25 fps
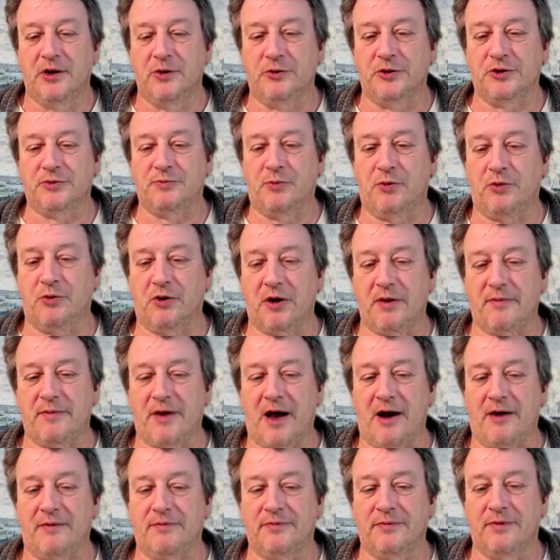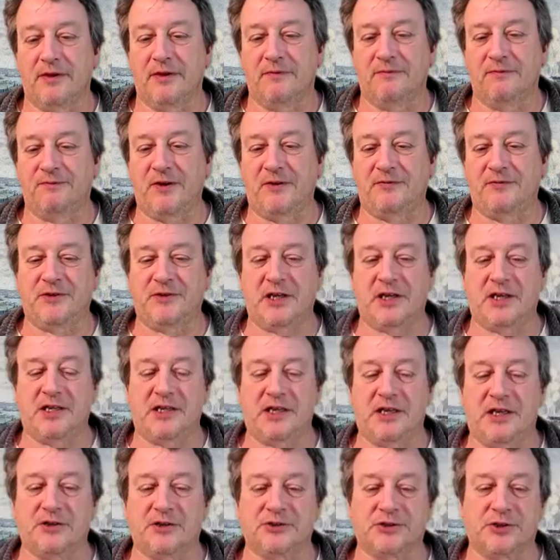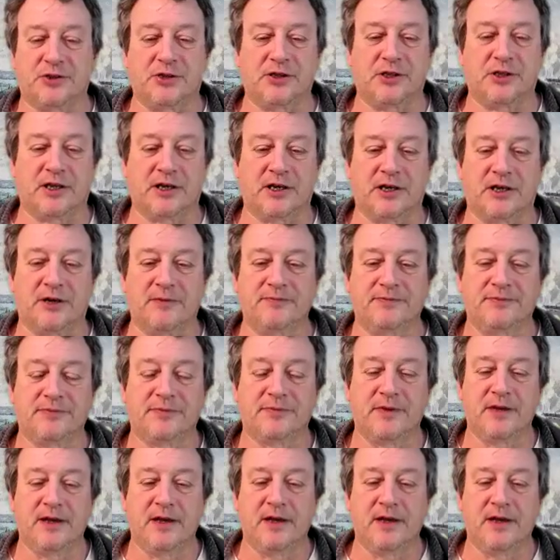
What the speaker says: who was born about 15 years earlier,